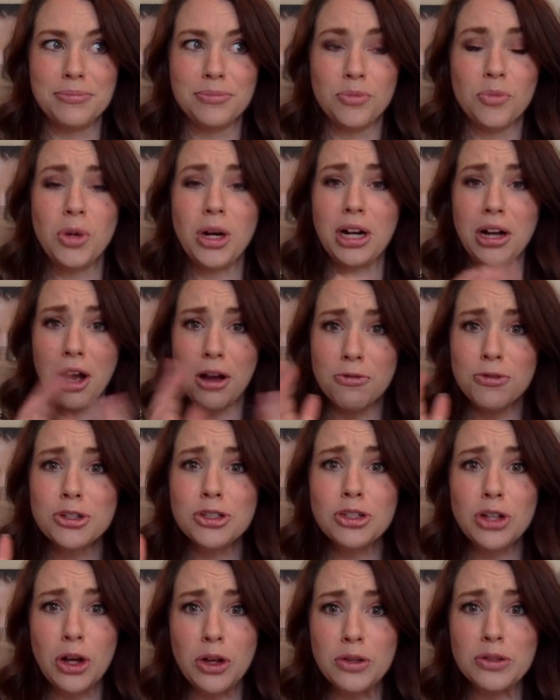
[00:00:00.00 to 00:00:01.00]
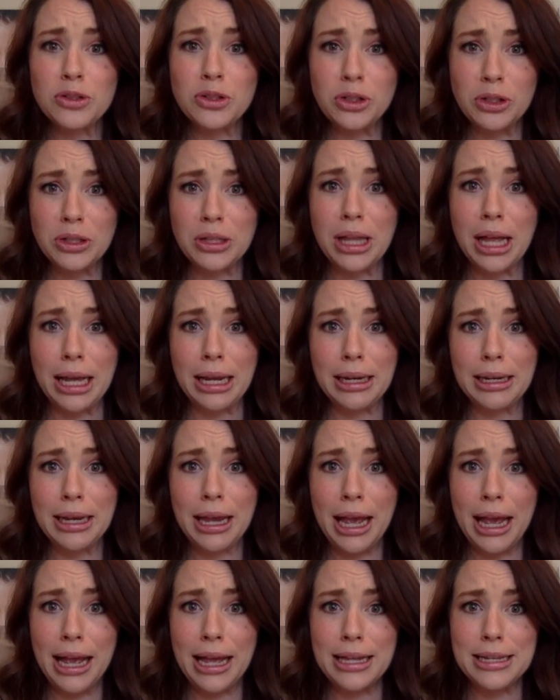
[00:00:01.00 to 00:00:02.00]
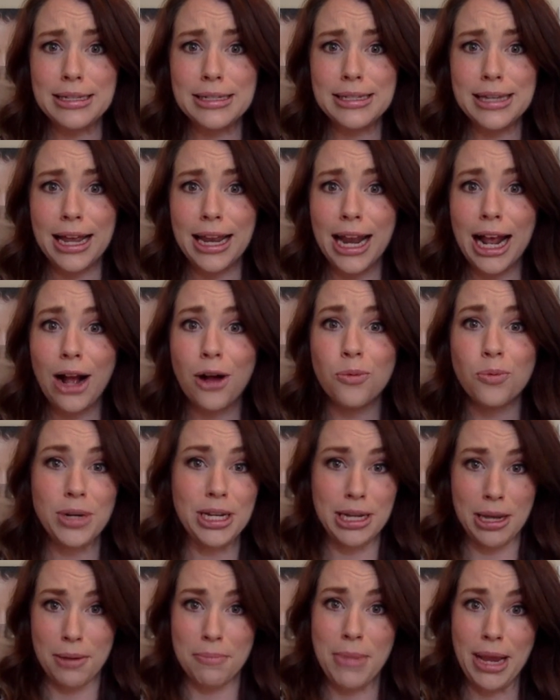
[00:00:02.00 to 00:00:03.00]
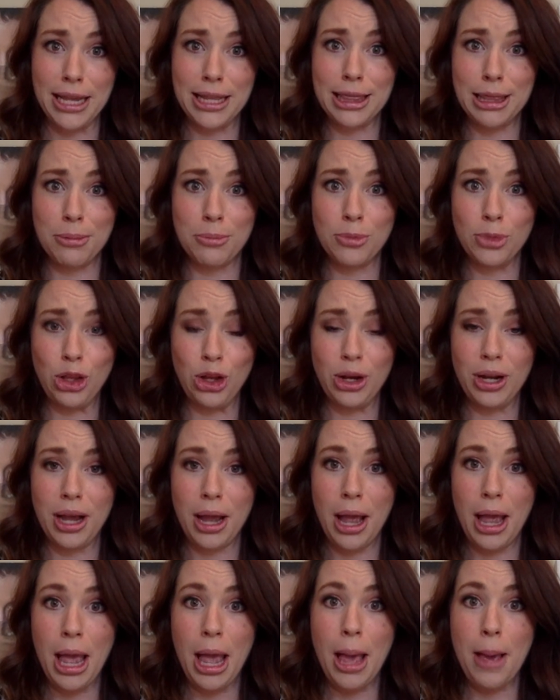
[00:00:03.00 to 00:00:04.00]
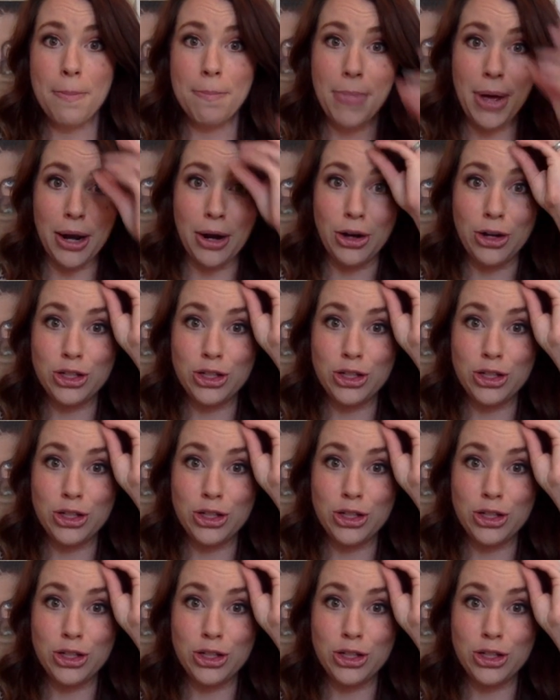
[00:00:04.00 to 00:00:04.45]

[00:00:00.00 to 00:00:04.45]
what conference calls look like and how we can make them look better.